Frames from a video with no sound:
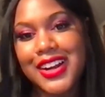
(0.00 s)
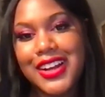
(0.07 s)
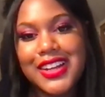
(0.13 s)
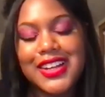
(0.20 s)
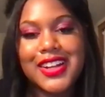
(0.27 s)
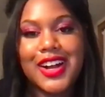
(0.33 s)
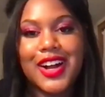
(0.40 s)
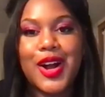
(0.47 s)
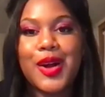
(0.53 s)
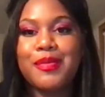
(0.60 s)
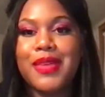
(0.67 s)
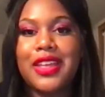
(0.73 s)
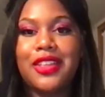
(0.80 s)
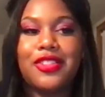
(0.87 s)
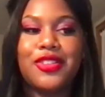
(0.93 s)

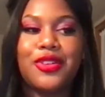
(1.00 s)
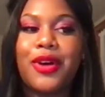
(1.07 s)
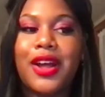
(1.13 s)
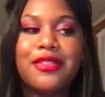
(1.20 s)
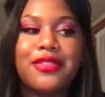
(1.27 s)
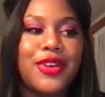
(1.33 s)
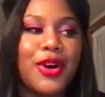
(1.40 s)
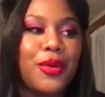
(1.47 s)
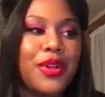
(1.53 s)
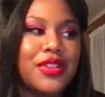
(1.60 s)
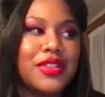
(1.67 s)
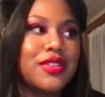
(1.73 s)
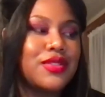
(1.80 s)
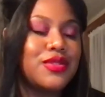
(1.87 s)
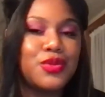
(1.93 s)
And so I've always
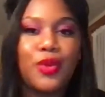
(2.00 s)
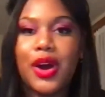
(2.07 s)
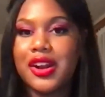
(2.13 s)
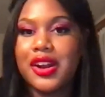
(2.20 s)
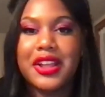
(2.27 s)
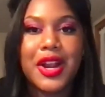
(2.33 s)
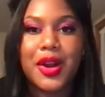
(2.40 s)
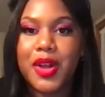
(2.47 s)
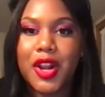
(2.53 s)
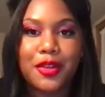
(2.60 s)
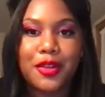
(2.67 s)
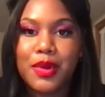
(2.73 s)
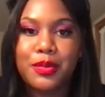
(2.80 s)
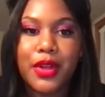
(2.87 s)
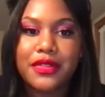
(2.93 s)
wanted to hear what other
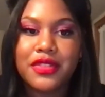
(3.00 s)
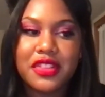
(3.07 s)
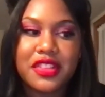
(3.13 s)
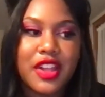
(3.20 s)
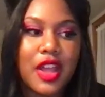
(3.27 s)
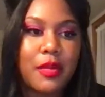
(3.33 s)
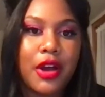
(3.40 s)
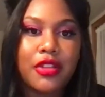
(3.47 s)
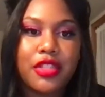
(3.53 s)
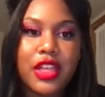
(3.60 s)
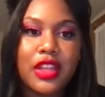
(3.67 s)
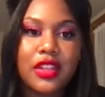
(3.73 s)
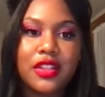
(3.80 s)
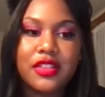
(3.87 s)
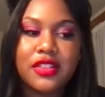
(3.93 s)
people have to say about
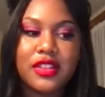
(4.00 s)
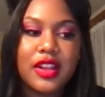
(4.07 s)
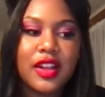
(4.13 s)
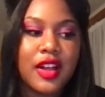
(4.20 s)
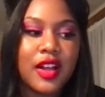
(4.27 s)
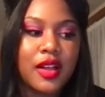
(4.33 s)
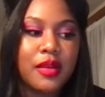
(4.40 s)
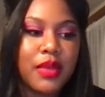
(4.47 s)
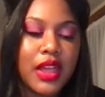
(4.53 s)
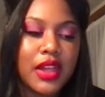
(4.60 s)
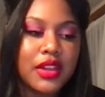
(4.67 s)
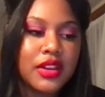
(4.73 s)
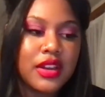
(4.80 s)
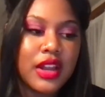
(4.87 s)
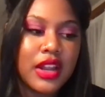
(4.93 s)
things
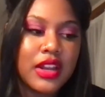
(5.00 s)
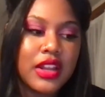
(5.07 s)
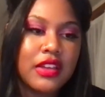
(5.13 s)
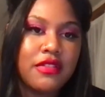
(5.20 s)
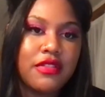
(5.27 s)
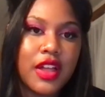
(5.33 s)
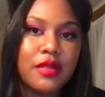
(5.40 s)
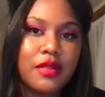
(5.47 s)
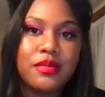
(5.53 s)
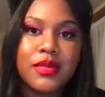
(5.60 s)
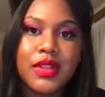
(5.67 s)
and give them